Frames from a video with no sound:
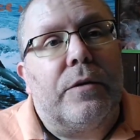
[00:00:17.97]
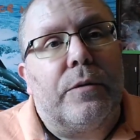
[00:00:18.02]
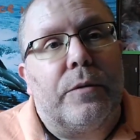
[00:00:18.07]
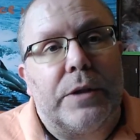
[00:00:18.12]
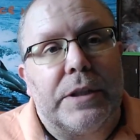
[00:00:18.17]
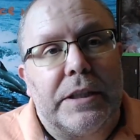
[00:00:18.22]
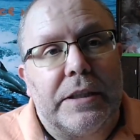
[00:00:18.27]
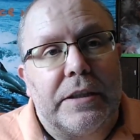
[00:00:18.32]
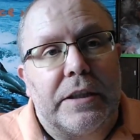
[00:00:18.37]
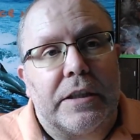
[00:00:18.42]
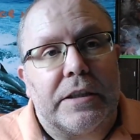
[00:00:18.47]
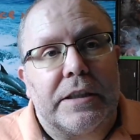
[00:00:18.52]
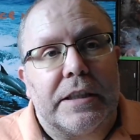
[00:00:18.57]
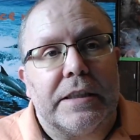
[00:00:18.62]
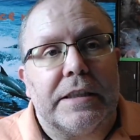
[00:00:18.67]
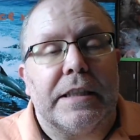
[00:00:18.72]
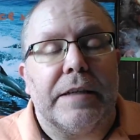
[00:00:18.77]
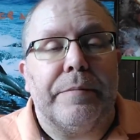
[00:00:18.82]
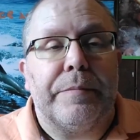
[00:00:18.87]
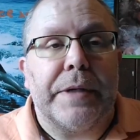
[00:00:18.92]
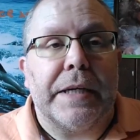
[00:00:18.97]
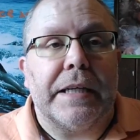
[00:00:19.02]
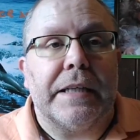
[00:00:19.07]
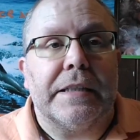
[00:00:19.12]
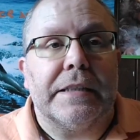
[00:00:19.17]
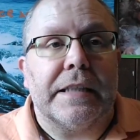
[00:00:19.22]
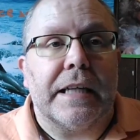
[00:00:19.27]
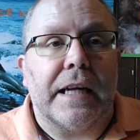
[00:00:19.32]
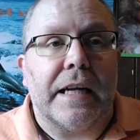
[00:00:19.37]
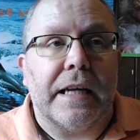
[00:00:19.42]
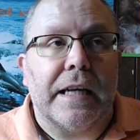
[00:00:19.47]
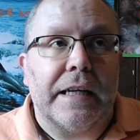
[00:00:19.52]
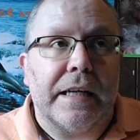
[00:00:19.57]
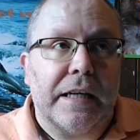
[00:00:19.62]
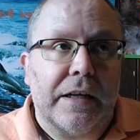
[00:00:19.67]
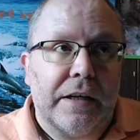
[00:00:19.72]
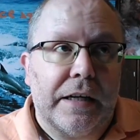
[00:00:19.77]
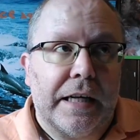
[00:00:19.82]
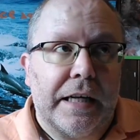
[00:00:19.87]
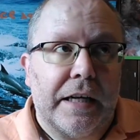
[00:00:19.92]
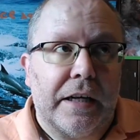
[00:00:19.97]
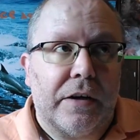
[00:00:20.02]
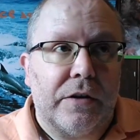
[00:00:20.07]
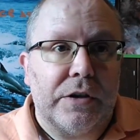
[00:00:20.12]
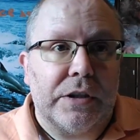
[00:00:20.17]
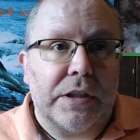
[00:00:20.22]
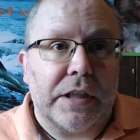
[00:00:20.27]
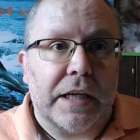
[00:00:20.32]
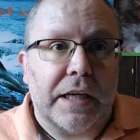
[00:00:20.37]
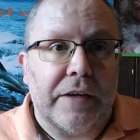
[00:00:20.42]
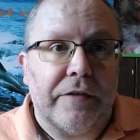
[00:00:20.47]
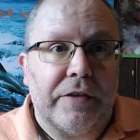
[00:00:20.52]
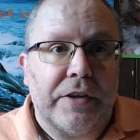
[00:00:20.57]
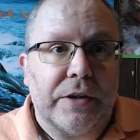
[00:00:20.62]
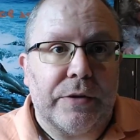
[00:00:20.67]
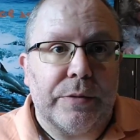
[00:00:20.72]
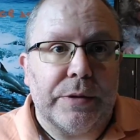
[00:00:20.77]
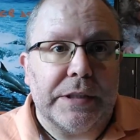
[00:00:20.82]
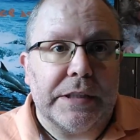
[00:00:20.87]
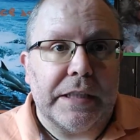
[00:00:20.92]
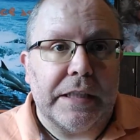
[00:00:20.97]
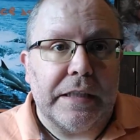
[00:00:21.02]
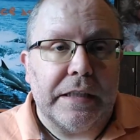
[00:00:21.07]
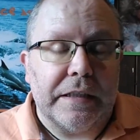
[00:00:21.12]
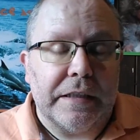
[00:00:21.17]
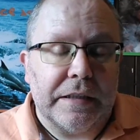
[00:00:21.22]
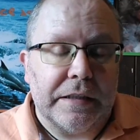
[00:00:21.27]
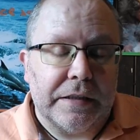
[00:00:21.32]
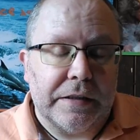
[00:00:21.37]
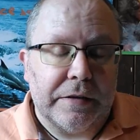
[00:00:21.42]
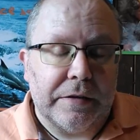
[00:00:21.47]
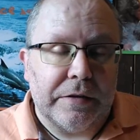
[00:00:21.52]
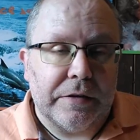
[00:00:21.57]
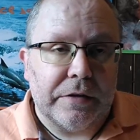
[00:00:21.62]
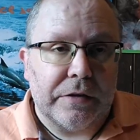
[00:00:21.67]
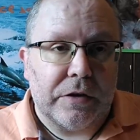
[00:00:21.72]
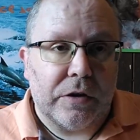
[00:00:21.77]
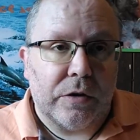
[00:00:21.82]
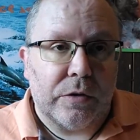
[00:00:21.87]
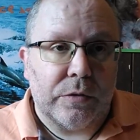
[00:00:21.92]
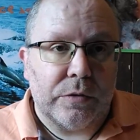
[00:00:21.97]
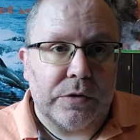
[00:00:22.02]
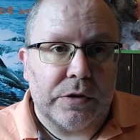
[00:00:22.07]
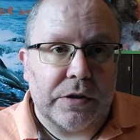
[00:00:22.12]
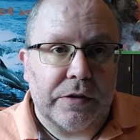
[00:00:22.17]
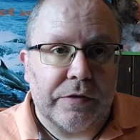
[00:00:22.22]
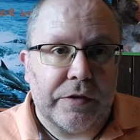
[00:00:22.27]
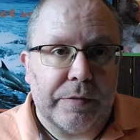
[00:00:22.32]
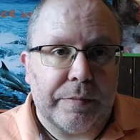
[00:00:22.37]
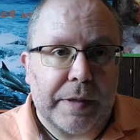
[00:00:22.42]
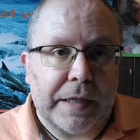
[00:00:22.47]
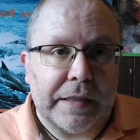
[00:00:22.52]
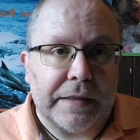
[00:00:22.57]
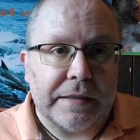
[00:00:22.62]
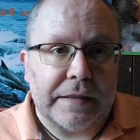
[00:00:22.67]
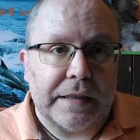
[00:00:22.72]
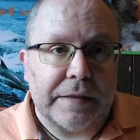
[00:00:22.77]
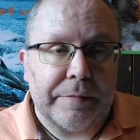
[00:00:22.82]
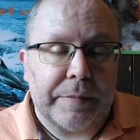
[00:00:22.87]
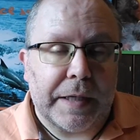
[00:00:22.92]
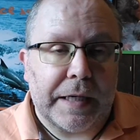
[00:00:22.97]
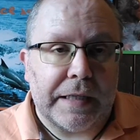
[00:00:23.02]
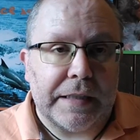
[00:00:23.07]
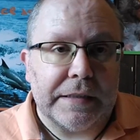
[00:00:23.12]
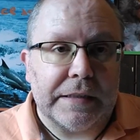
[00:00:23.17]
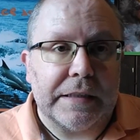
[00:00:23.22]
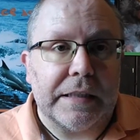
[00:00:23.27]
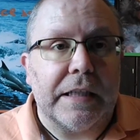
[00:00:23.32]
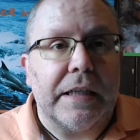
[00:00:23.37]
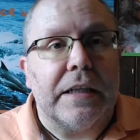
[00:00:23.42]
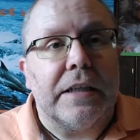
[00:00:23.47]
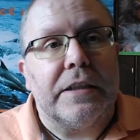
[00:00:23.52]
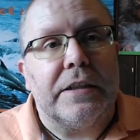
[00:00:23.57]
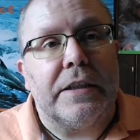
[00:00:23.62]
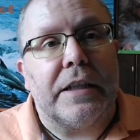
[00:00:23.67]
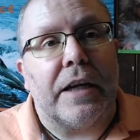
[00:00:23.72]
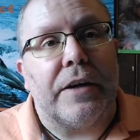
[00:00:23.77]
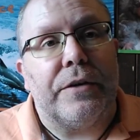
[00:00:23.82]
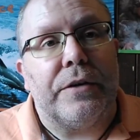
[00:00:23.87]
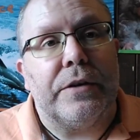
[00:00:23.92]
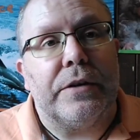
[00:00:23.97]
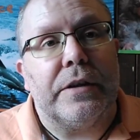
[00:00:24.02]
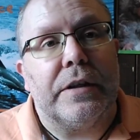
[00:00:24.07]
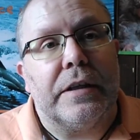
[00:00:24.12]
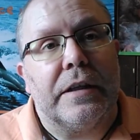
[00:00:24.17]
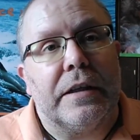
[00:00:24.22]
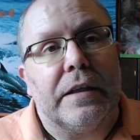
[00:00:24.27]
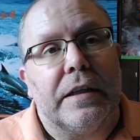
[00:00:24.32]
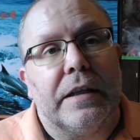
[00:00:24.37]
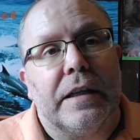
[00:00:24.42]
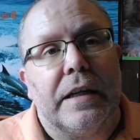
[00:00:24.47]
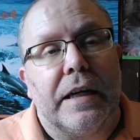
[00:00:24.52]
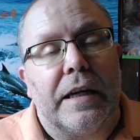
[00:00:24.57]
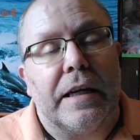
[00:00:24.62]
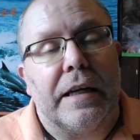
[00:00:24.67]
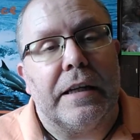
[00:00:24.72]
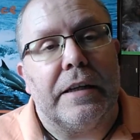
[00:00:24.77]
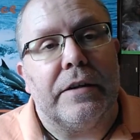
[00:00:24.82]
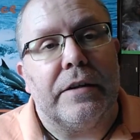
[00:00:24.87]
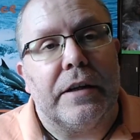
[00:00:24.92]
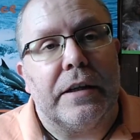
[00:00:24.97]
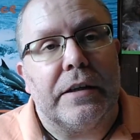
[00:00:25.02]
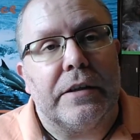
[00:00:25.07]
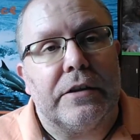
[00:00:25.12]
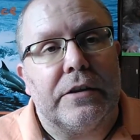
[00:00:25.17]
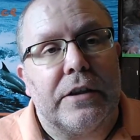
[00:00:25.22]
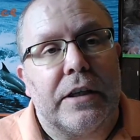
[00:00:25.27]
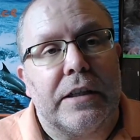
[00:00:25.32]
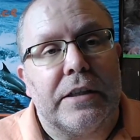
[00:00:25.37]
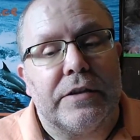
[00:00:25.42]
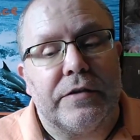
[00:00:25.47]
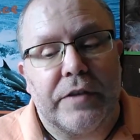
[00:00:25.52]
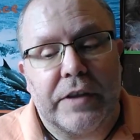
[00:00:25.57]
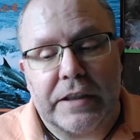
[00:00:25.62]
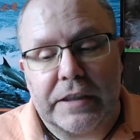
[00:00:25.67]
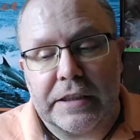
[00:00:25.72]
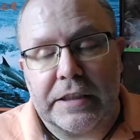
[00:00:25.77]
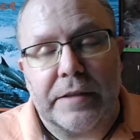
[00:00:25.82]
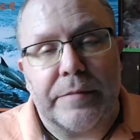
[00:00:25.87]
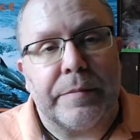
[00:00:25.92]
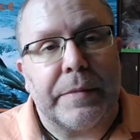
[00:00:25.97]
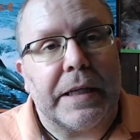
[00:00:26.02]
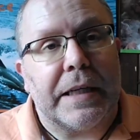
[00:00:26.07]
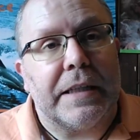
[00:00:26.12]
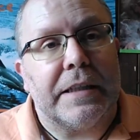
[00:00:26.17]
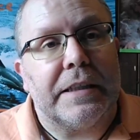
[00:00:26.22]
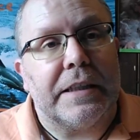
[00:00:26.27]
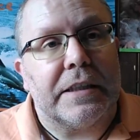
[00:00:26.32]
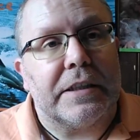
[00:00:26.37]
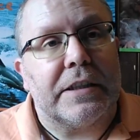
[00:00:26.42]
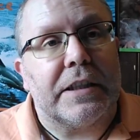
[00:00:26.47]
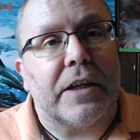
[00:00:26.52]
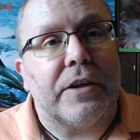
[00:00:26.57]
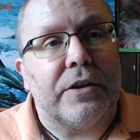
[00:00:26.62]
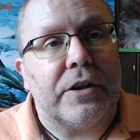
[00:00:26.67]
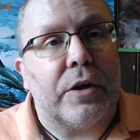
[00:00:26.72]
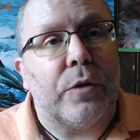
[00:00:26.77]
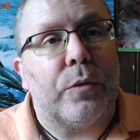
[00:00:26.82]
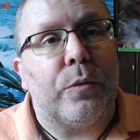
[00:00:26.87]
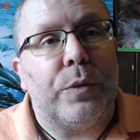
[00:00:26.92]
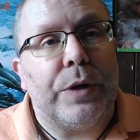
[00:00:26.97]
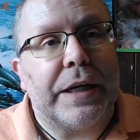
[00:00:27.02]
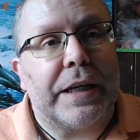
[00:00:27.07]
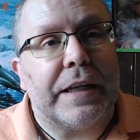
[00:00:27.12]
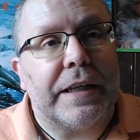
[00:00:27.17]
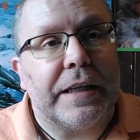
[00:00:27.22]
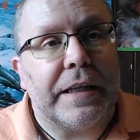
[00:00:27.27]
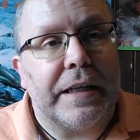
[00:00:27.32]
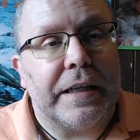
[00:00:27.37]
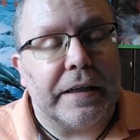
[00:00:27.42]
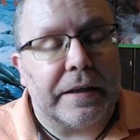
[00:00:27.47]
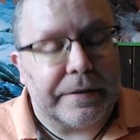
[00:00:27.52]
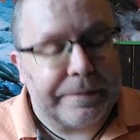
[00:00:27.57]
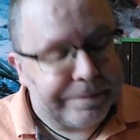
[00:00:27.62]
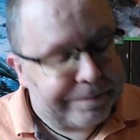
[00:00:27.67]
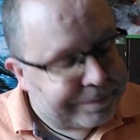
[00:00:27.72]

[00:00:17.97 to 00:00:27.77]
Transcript: What it does is it brings ultra high frequency calls of the bat to the bats down and transfers them into a sound that we can hear.